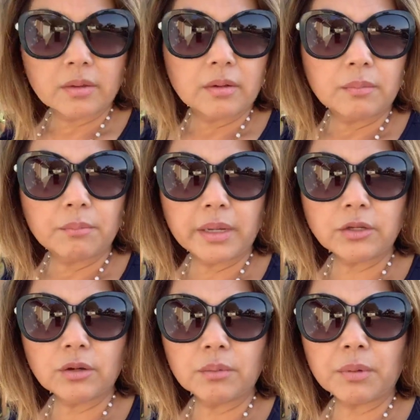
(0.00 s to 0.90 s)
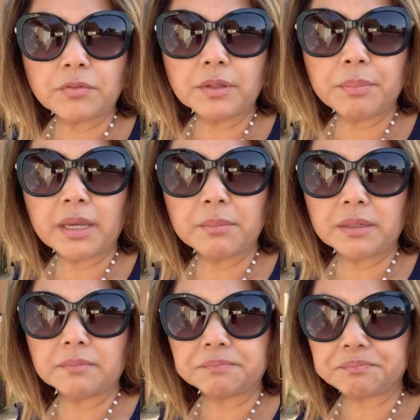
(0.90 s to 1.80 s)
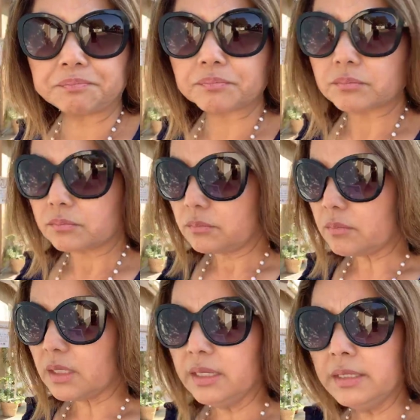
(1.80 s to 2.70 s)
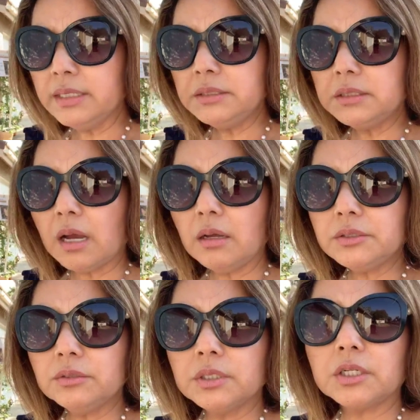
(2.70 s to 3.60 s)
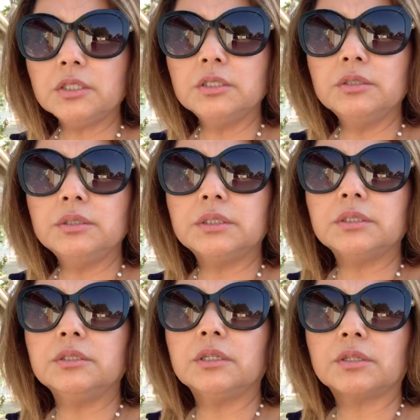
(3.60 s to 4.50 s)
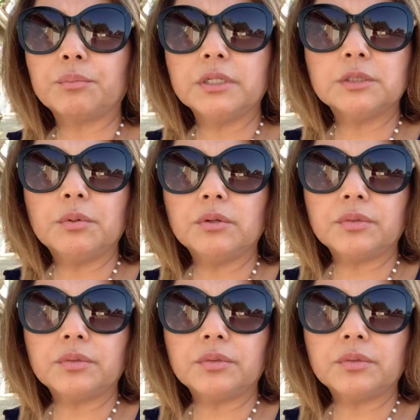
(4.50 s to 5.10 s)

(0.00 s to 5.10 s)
make your monthly payment. And this also includes, the principal,